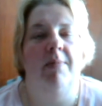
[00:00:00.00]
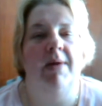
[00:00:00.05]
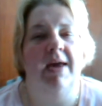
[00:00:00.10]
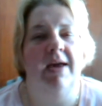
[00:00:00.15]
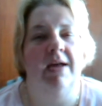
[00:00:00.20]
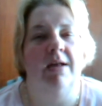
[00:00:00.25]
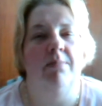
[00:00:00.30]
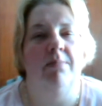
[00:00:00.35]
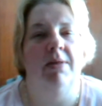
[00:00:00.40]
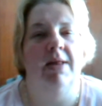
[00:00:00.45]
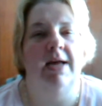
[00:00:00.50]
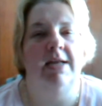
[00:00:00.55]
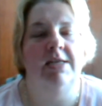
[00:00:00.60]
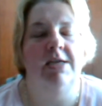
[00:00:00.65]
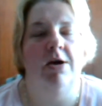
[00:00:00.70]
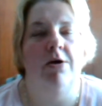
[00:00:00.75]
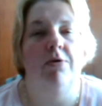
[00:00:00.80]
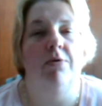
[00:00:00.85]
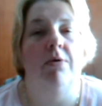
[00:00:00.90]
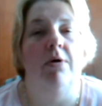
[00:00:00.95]
being on a
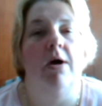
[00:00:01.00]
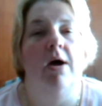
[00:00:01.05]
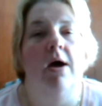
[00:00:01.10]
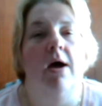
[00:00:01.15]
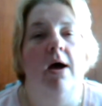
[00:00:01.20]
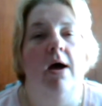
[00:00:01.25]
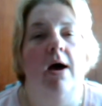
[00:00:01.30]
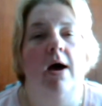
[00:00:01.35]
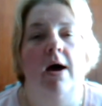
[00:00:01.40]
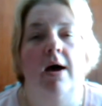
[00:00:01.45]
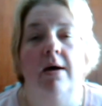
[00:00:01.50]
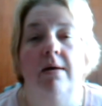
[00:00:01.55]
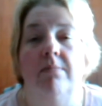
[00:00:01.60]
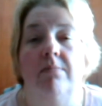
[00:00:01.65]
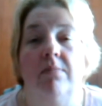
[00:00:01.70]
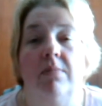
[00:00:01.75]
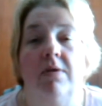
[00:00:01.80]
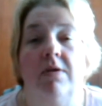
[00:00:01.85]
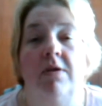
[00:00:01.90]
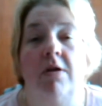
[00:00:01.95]
plateau,
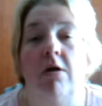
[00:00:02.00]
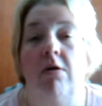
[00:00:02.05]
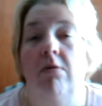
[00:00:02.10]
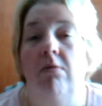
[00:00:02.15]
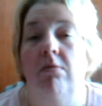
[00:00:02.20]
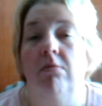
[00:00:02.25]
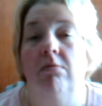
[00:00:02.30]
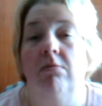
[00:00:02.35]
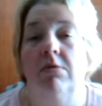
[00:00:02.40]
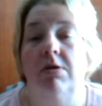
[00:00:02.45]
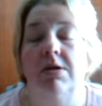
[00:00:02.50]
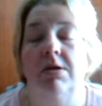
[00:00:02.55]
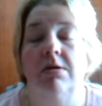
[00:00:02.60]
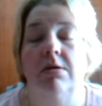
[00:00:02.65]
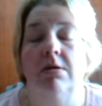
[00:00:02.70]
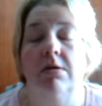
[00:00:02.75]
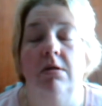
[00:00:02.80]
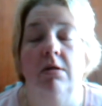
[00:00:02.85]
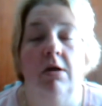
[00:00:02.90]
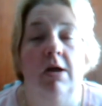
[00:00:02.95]
start
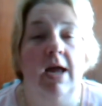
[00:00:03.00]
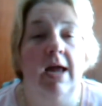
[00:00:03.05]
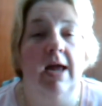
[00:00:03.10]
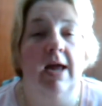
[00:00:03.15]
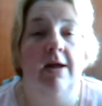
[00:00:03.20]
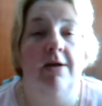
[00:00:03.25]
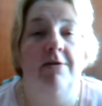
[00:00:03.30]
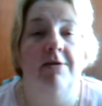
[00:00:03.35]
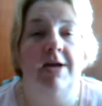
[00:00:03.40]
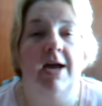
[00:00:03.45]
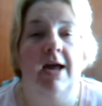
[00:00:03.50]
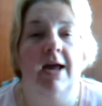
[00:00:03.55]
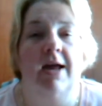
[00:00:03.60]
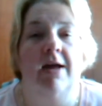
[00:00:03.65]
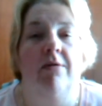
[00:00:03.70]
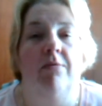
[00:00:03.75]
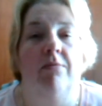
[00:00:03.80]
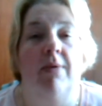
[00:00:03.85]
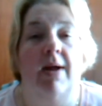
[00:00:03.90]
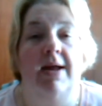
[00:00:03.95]
looking at your
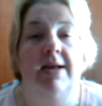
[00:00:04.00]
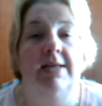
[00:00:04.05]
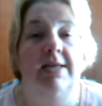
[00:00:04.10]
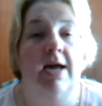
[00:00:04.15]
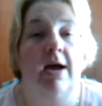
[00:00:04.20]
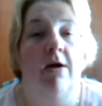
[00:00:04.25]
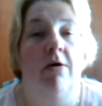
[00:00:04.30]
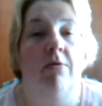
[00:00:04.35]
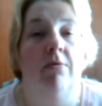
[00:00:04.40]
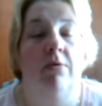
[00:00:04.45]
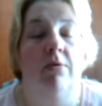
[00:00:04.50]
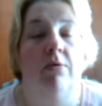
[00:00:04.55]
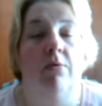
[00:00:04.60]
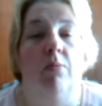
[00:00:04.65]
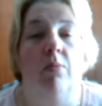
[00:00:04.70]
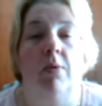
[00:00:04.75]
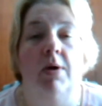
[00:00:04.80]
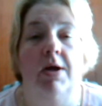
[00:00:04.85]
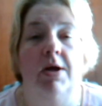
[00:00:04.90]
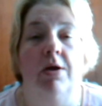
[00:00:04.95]
diet. Write down
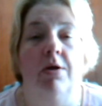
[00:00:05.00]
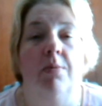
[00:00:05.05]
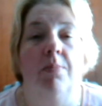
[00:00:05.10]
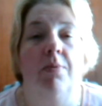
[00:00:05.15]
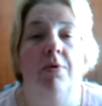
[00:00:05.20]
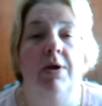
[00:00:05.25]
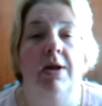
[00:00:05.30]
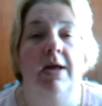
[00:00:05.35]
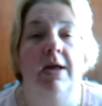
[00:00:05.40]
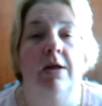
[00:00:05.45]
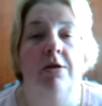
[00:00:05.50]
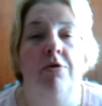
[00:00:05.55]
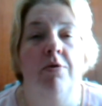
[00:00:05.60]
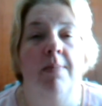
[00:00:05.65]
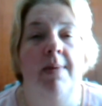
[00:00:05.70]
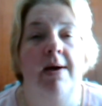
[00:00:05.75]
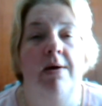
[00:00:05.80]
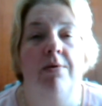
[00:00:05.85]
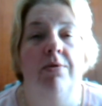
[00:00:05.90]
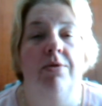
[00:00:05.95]
what you're putting in
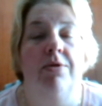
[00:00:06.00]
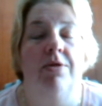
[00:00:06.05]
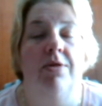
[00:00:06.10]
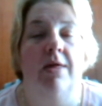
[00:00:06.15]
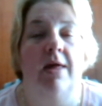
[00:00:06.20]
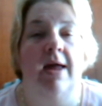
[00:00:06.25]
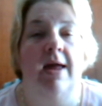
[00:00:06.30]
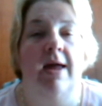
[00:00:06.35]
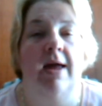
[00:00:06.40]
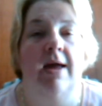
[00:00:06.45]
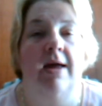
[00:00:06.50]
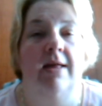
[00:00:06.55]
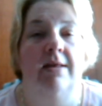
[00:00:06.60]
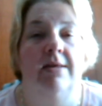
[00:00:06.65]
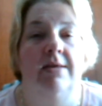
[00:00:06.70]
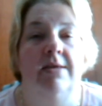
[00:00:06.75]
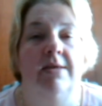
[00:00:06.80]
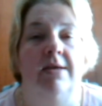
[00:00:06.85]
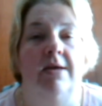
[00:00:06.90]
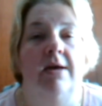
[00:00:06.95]
your mouth
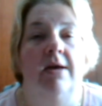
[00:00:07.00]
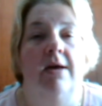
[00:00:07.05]
and